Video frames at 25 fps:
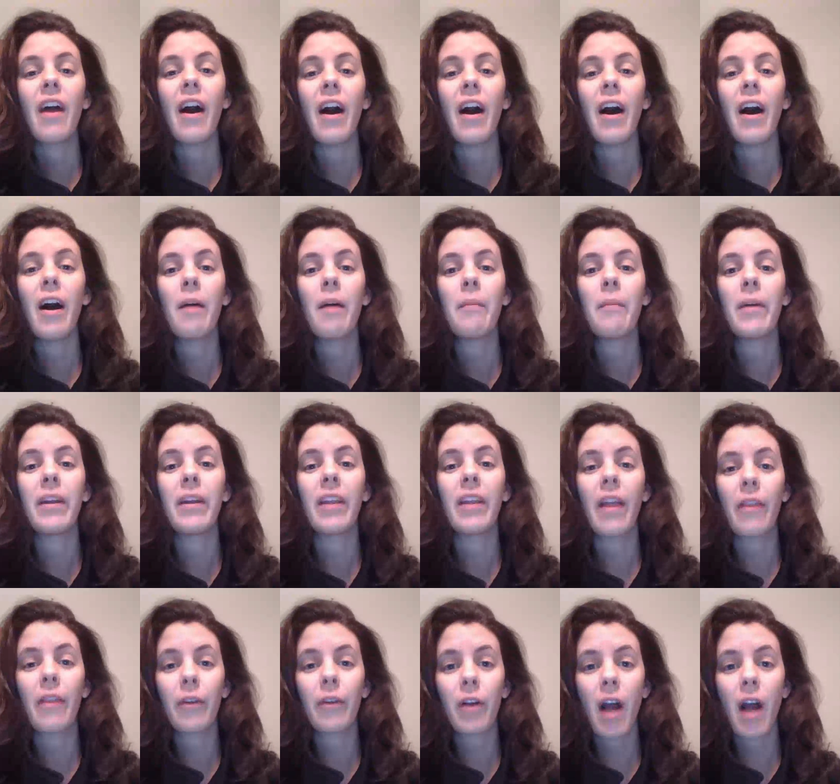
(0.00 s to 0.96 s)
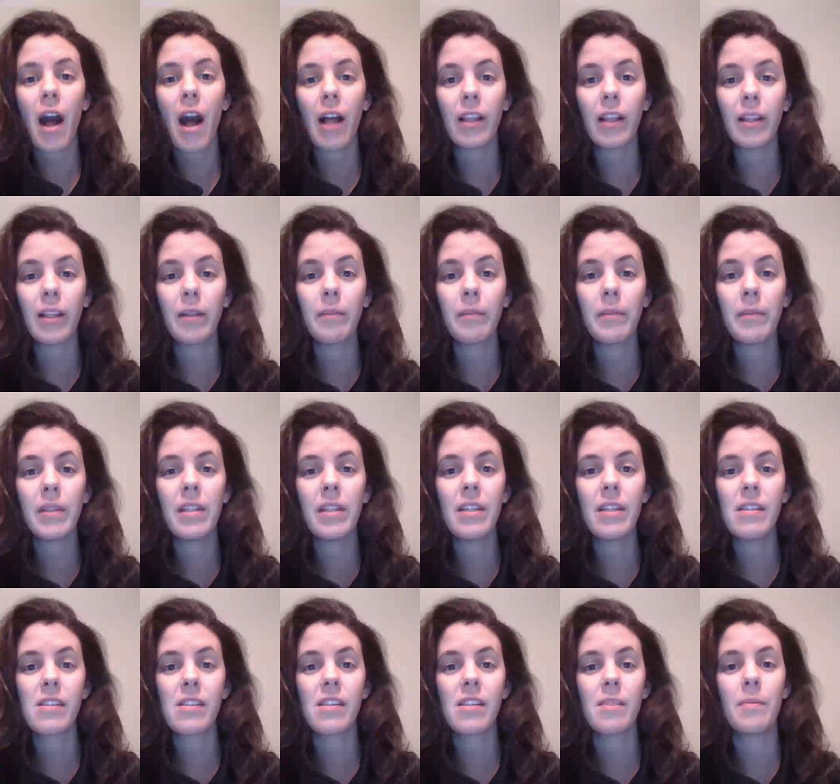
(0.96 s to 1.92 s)
Another column
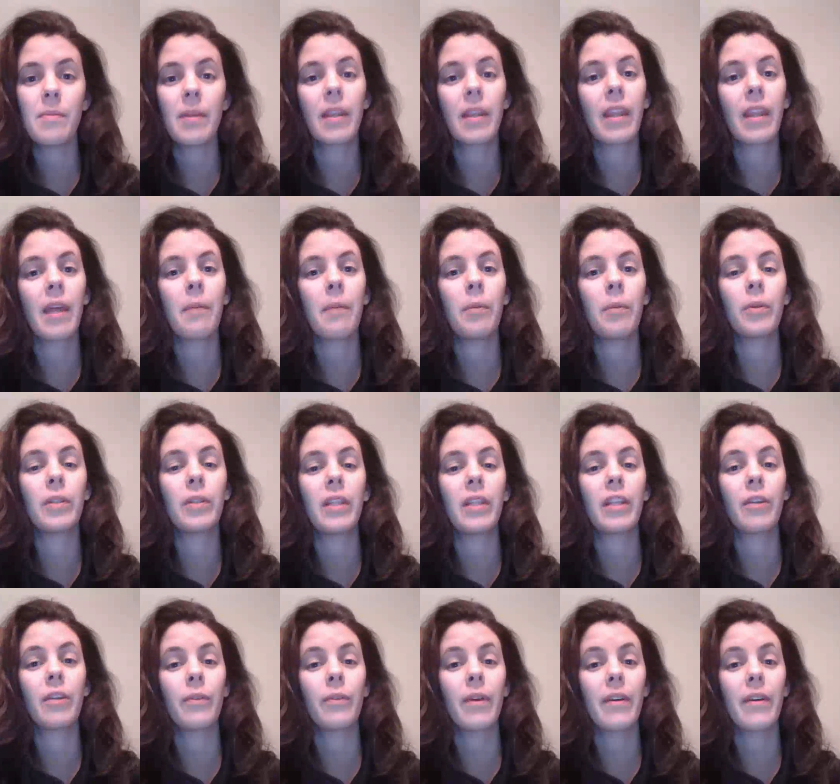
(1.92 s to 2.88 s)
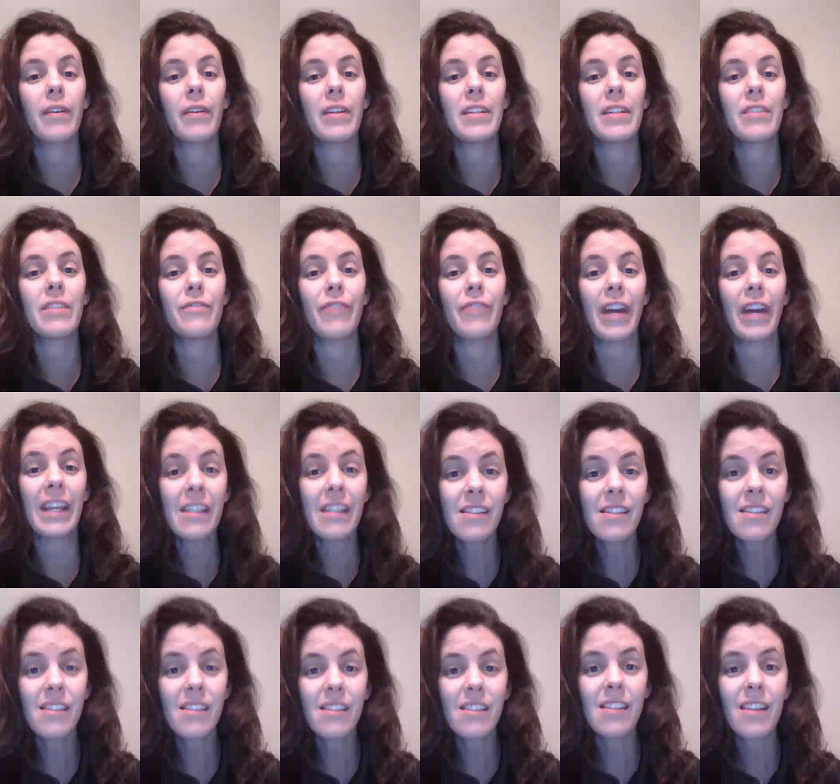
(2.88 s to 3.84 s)
needs to be labeled literary
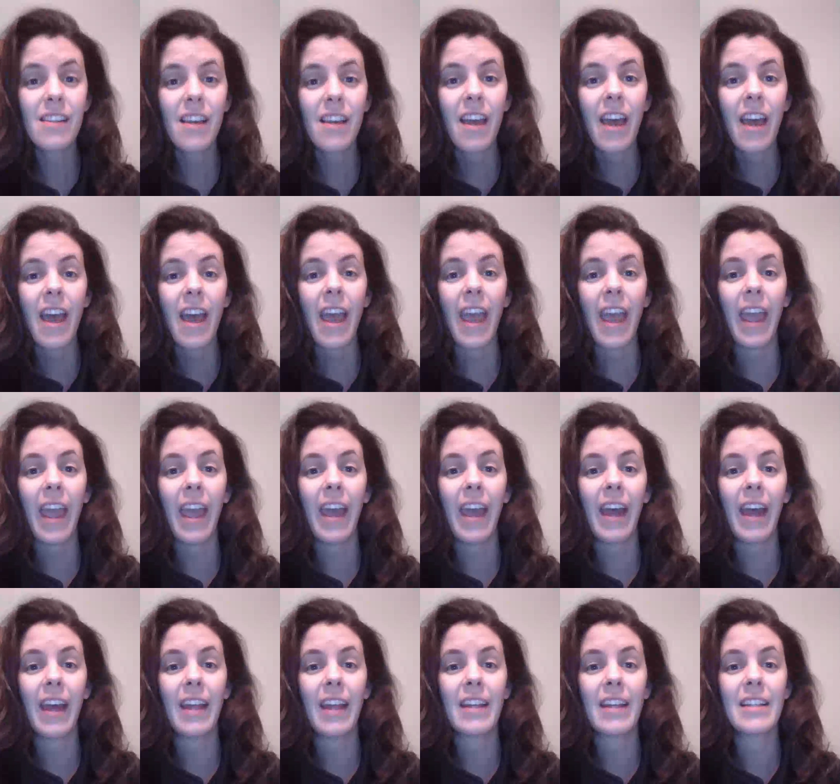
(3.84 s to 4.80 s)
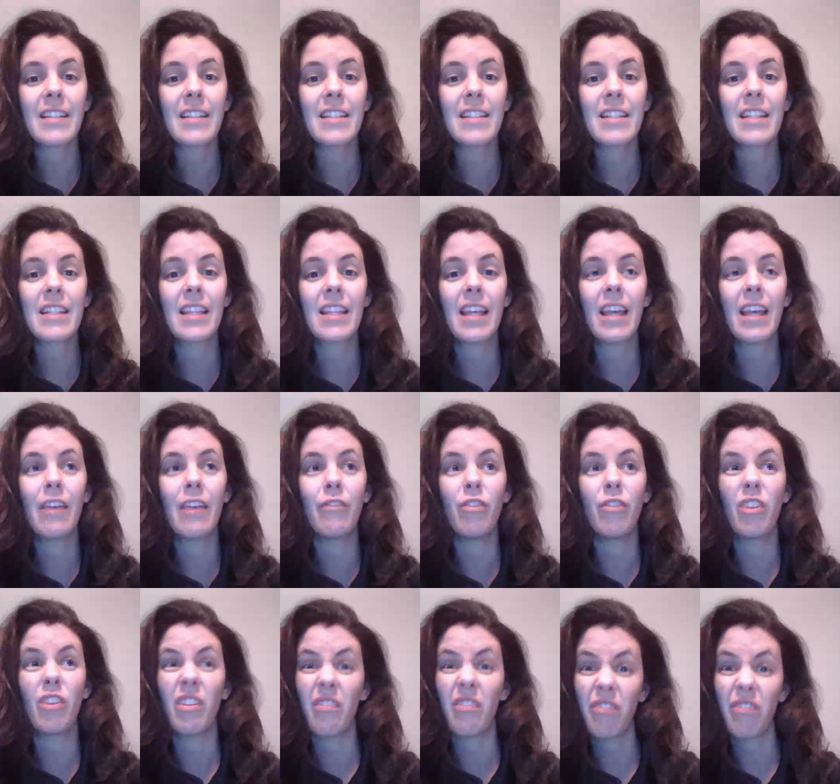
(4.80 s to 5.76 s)
device. And
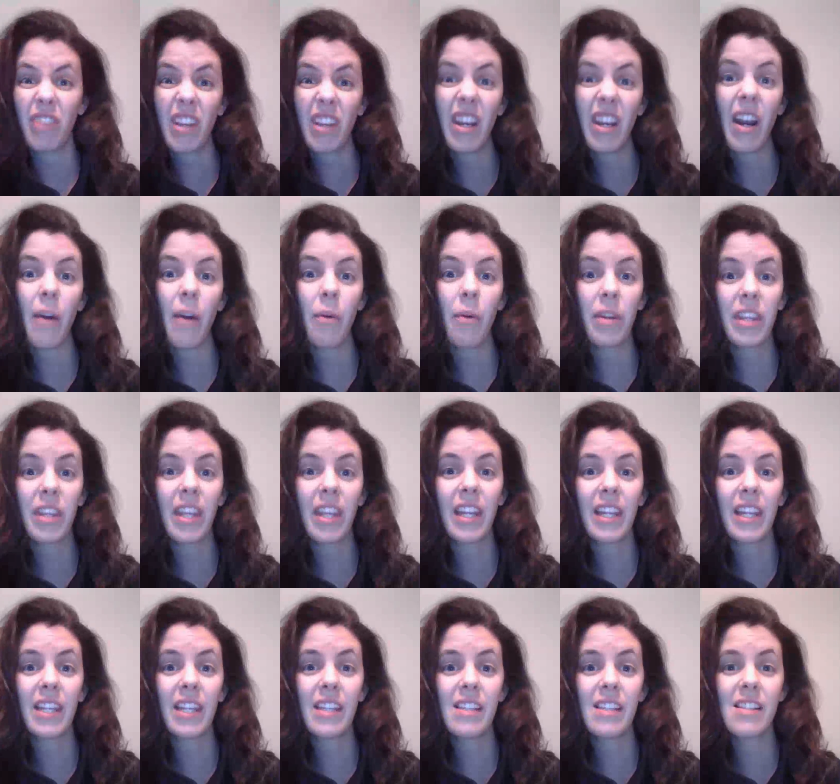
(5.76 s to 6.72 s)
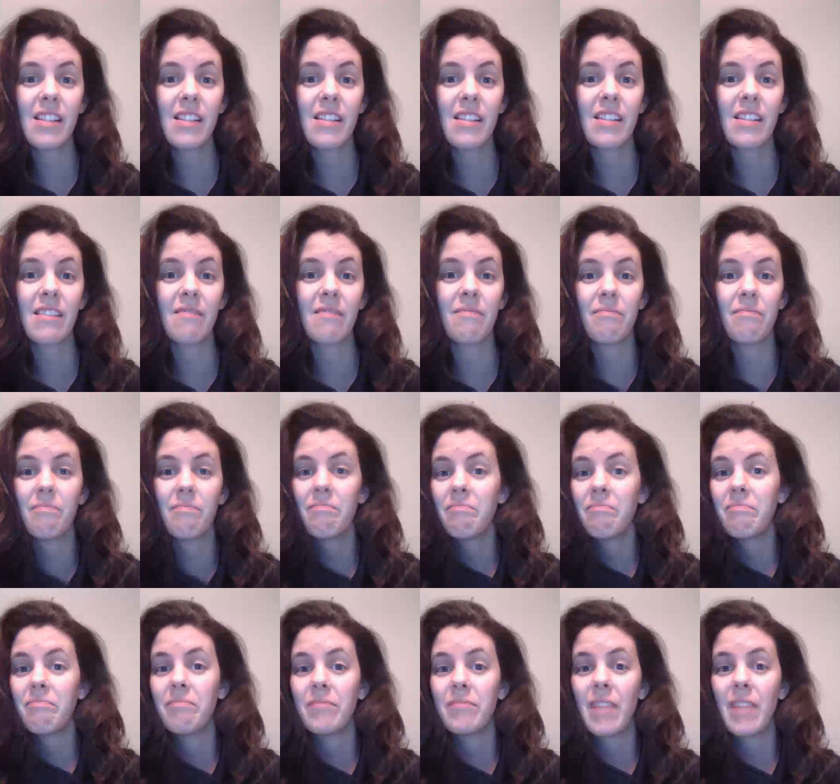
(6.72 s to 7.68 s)
if you can figure out what that is,
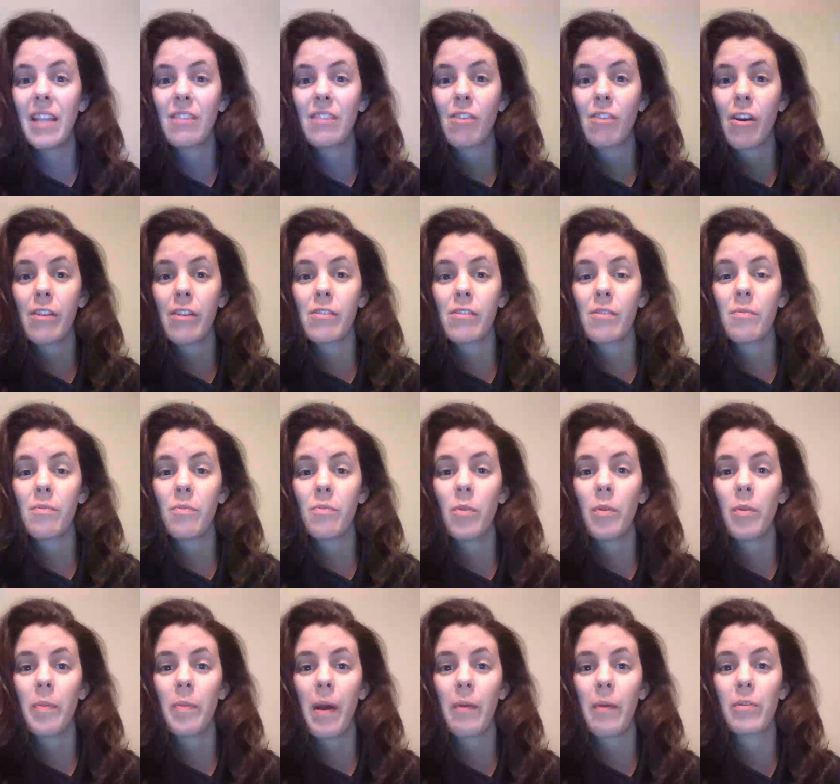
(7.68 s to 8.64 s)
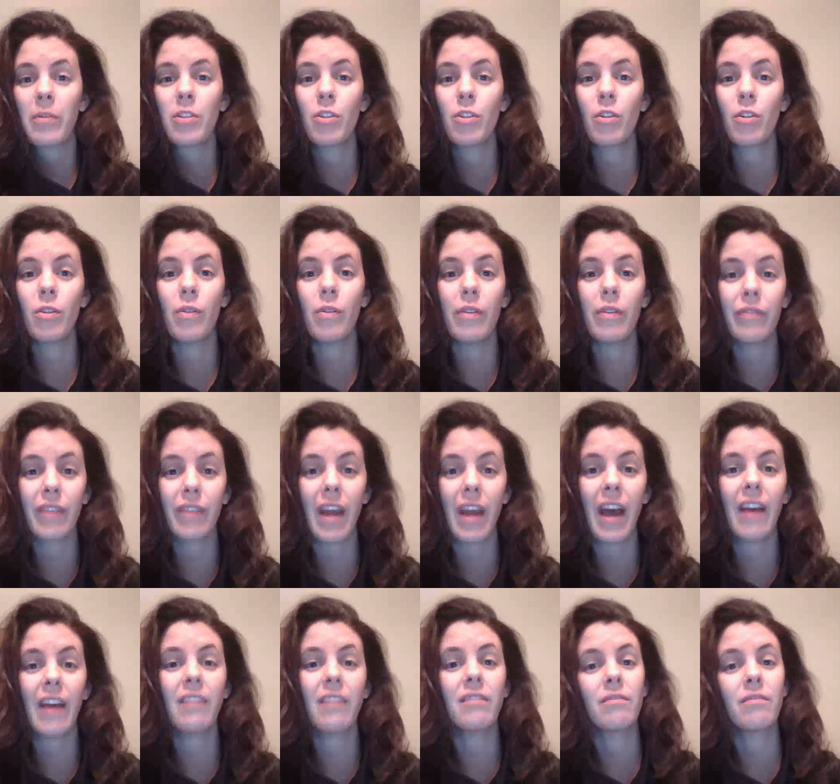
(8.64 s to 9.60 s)
that's awesome. More power to you. If
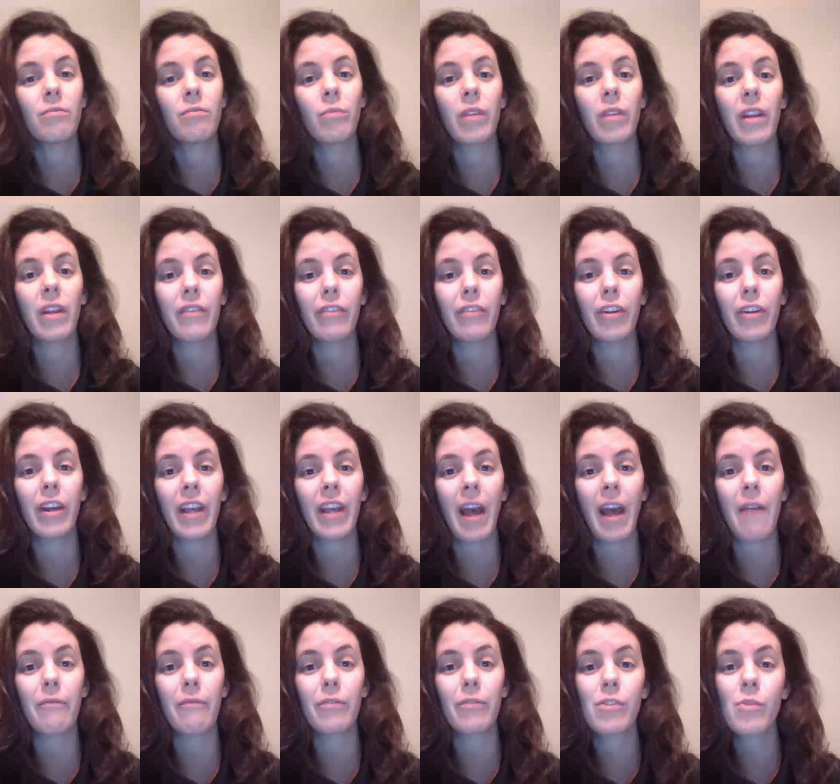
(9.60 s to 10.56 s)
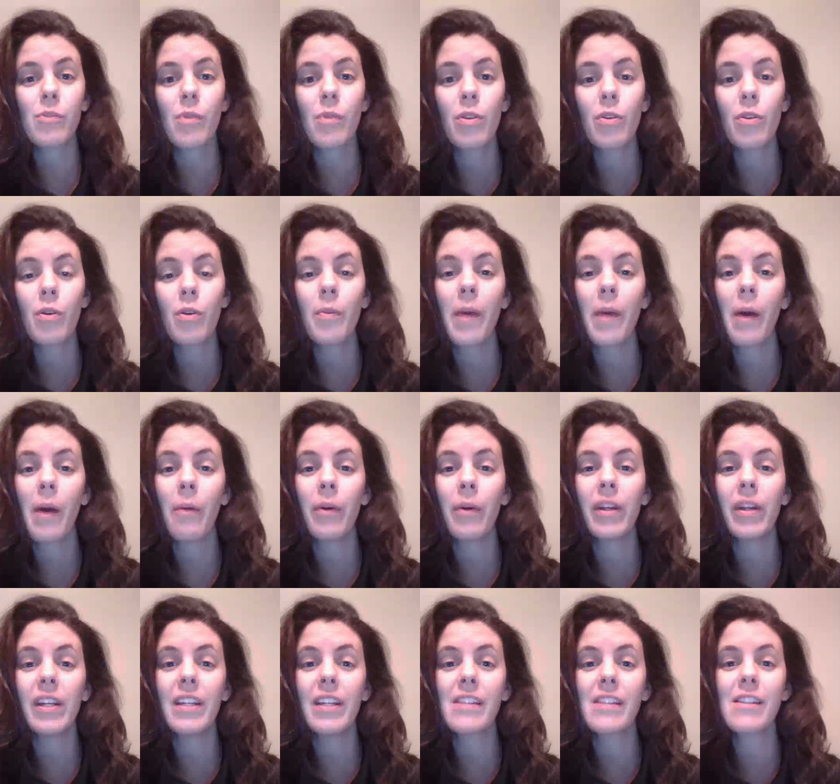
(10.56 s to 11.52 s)
not, whenever I conference with you about
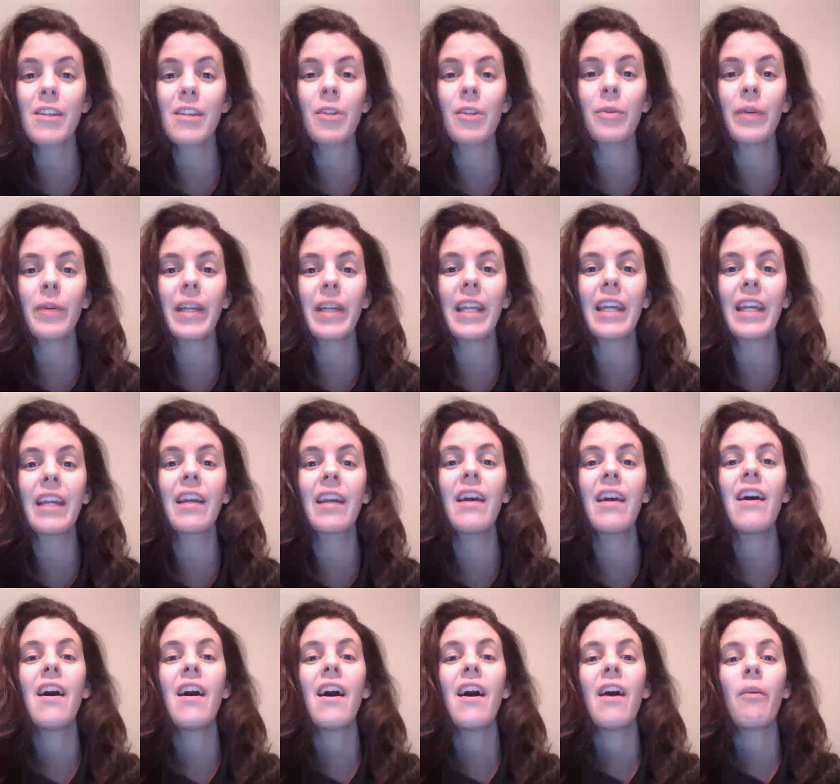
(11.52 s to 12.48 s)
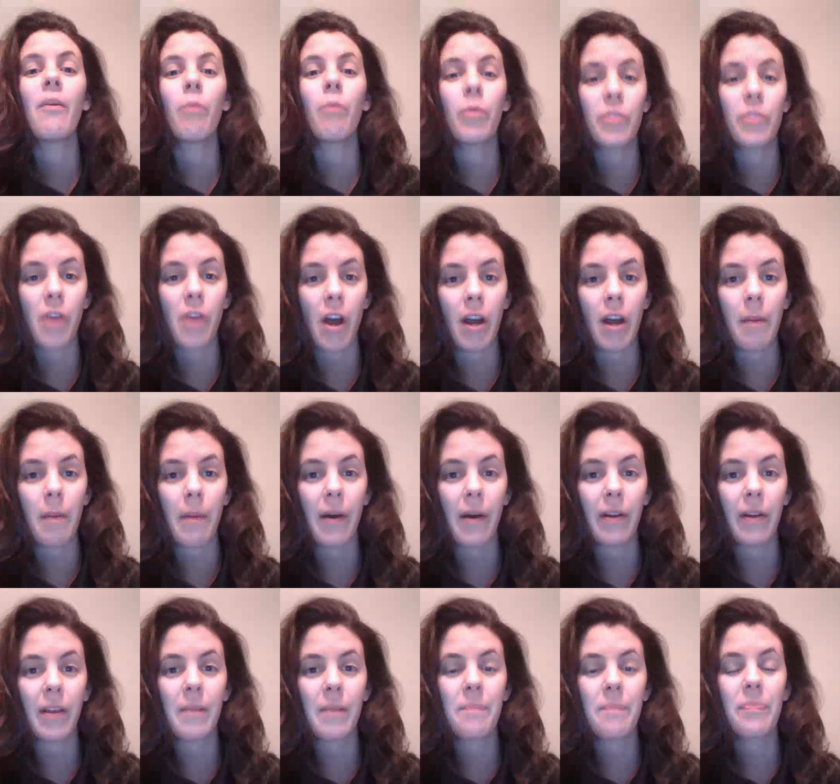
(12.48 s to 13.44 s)
what it is that you're reading, we'll talk
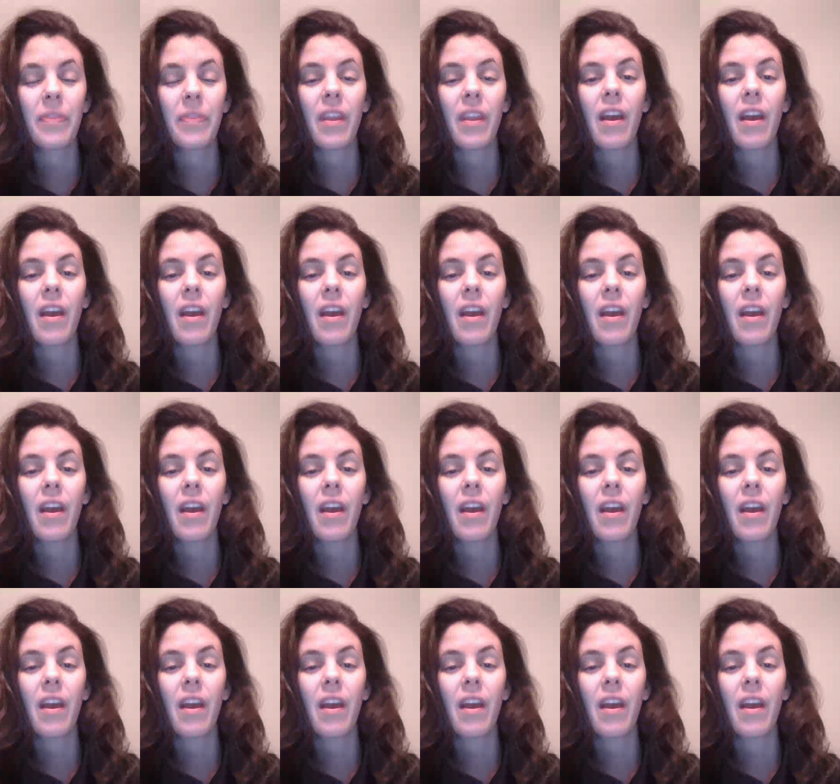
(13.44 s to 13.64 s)
about it.